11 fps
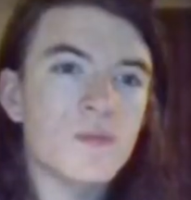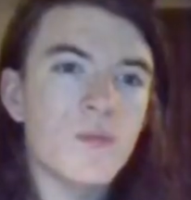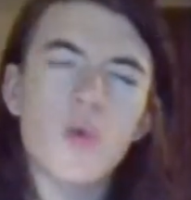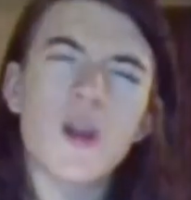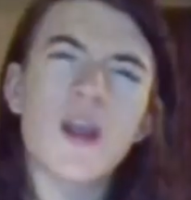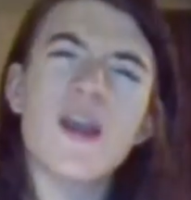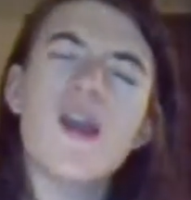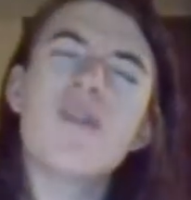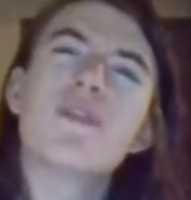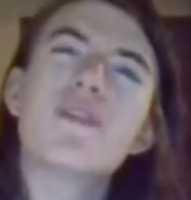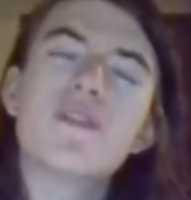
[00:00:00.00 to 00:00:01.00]
What kind of
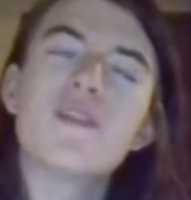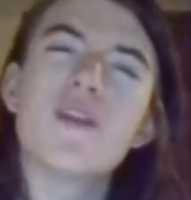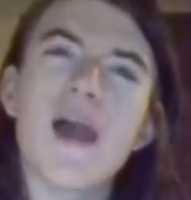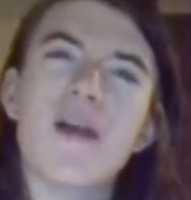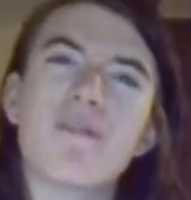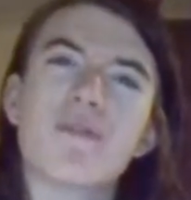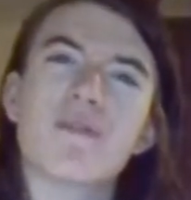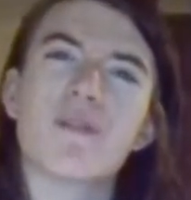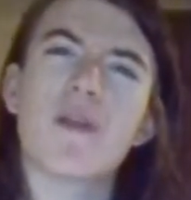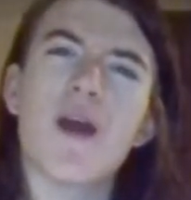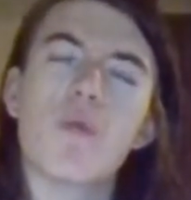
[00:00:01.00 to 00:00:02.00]
evidence do you have
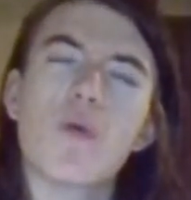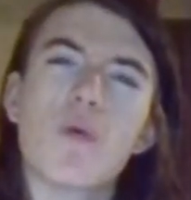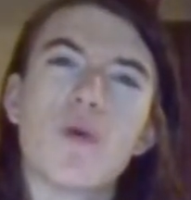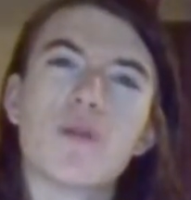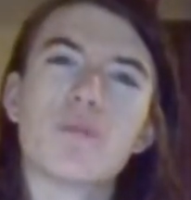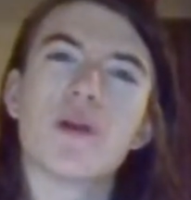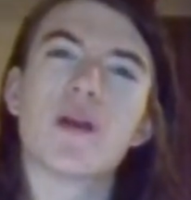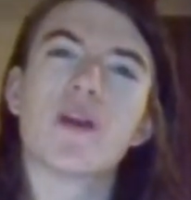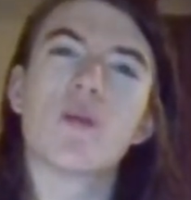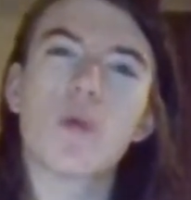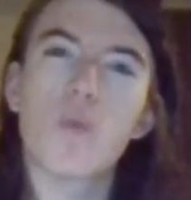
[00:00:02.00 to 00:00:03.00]
for that? We're one
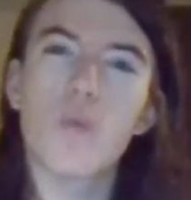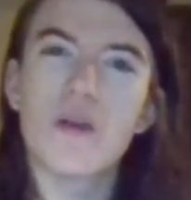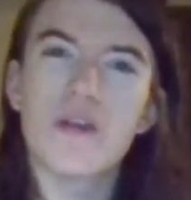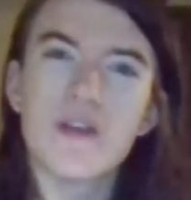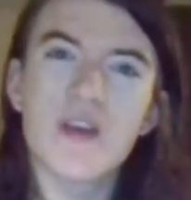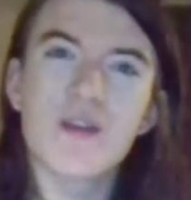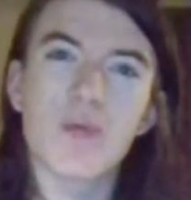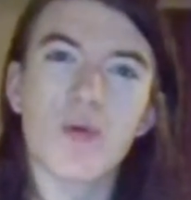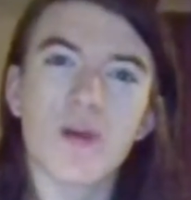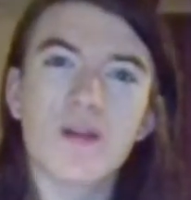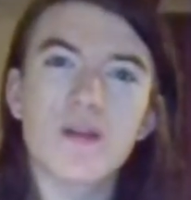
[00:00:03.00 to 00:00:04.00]
planet, we're one data
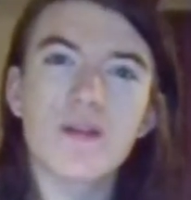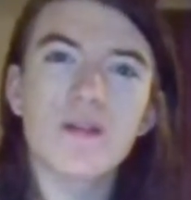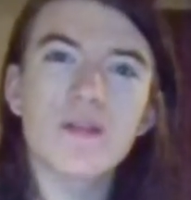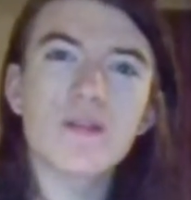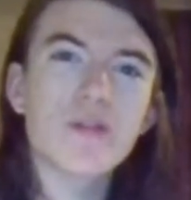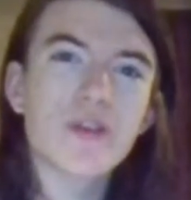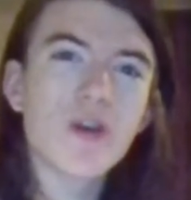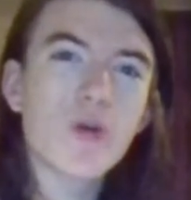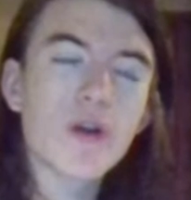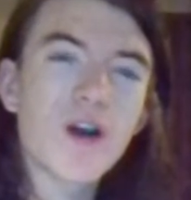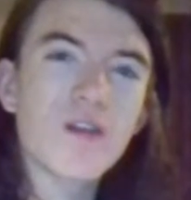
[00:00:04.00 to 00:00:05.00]
point. You're only
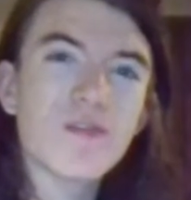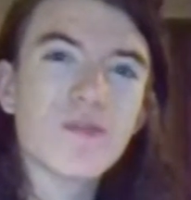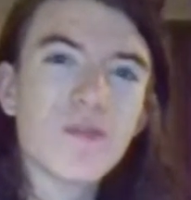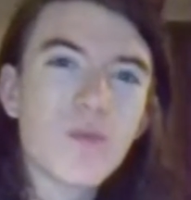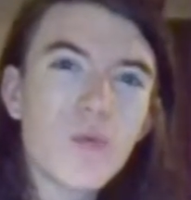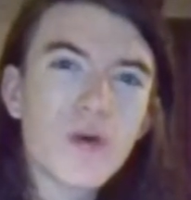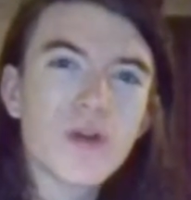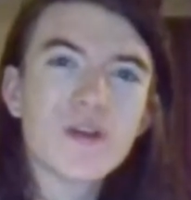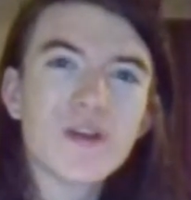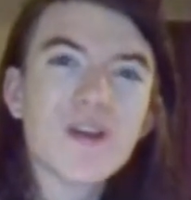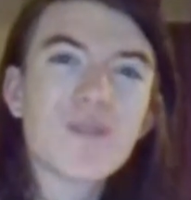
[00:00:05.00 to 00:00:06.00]
going off of
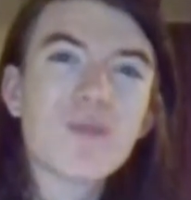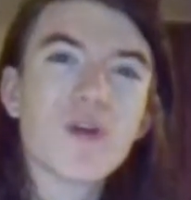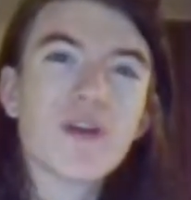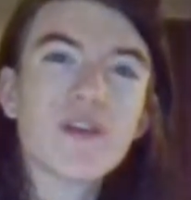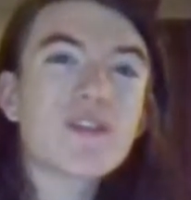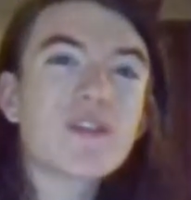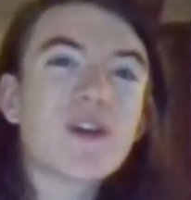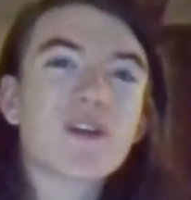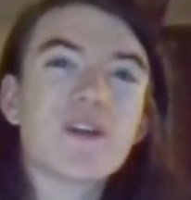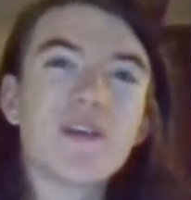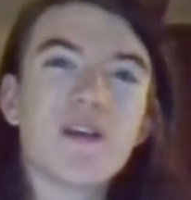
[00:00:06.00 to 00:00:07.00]
one data point. That's
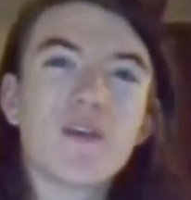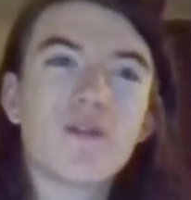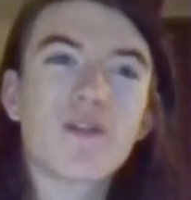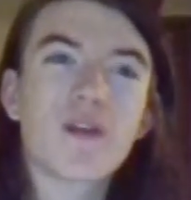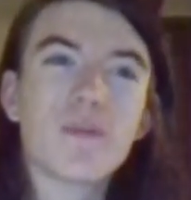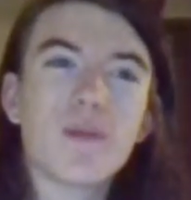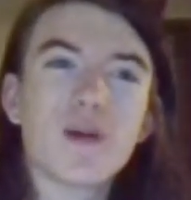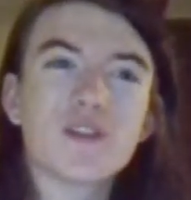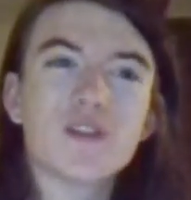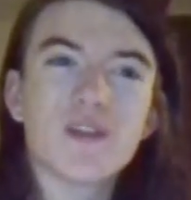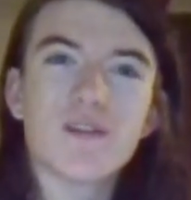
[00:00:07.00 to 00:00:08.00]
not going to tell you very
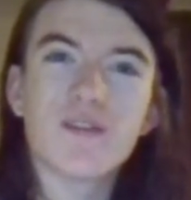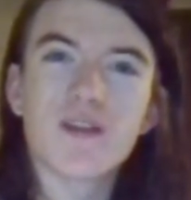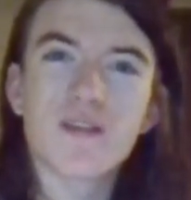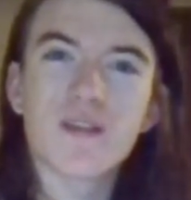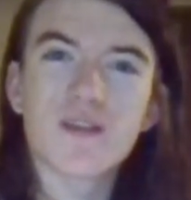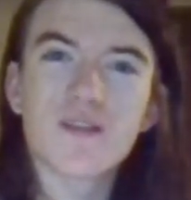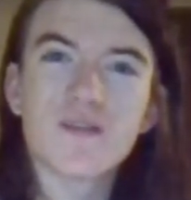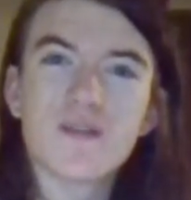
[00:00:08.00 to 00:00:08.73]
much, if anything.